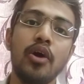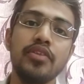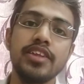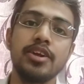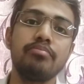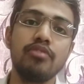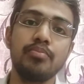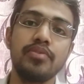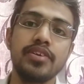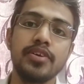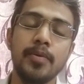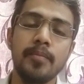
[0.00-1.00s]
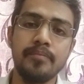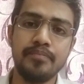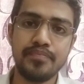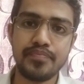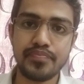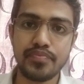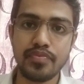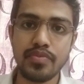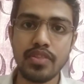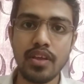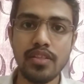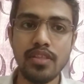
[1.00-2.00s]
on that property.
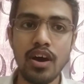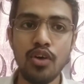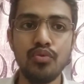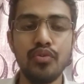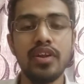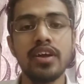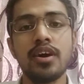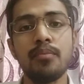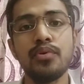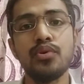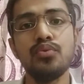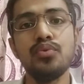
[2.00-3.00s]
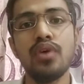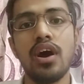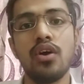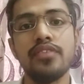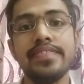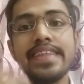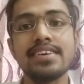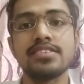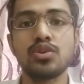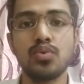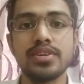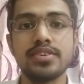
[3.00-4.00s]
Now we will come to our
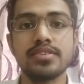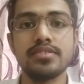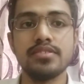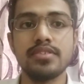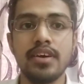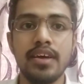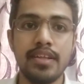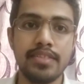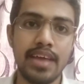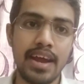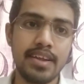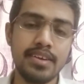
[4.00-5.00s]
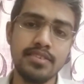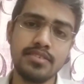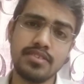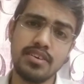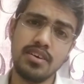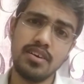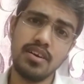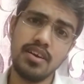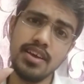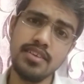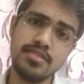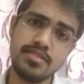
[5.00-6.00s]
next question, that is
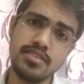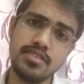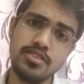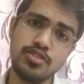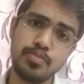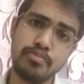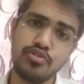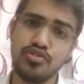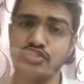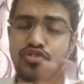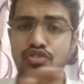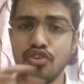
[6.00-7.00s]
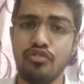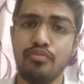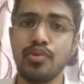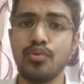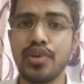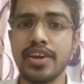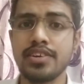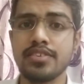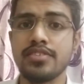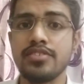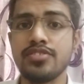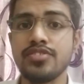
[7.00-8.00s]
this process of
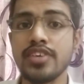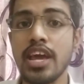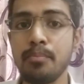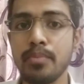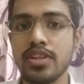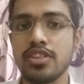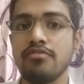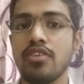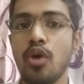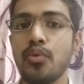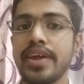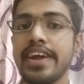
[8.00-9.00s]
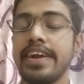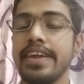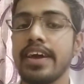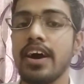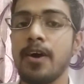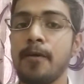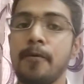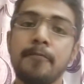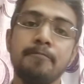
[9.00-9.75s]
mutation same throughout India?